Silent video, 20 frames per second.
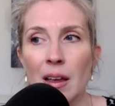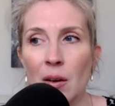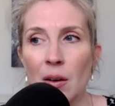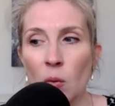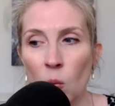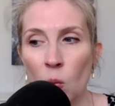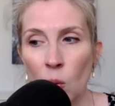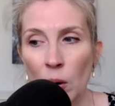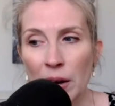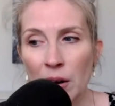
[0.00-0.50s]

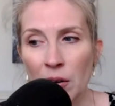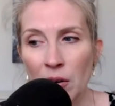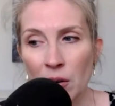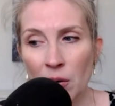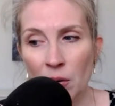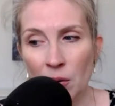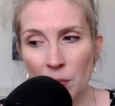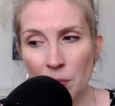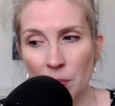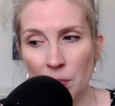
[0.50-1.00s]
we
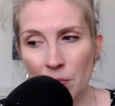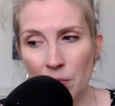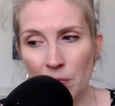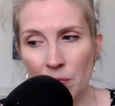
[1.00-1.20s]
are way